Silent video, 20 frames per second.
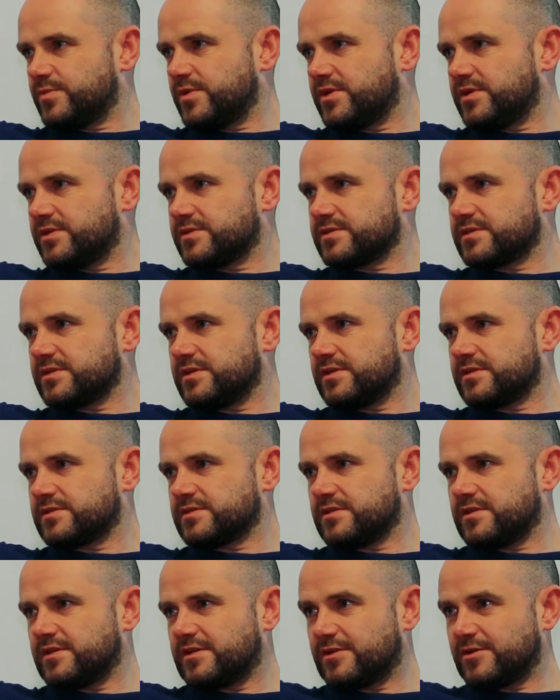but it's
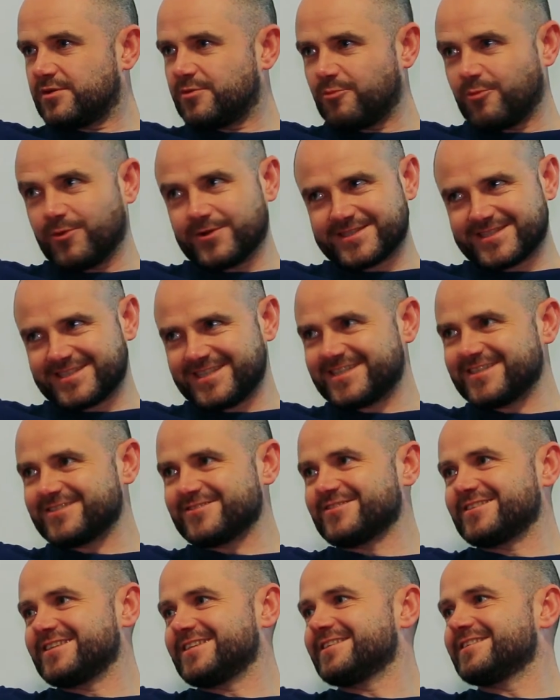it's in onesie
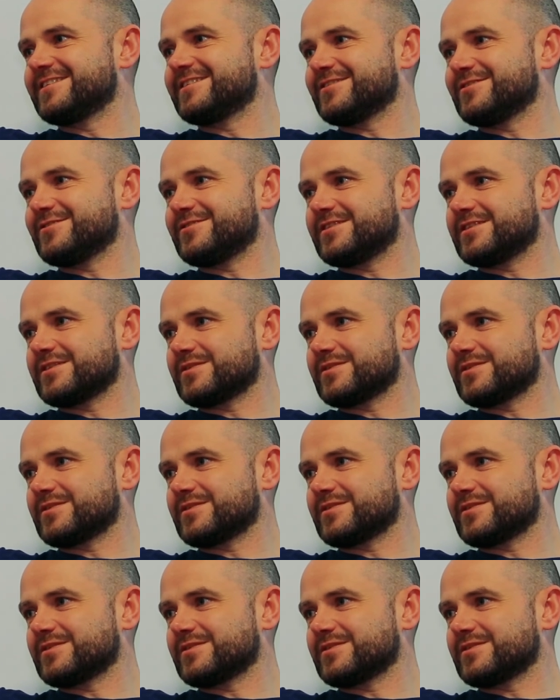twosie zone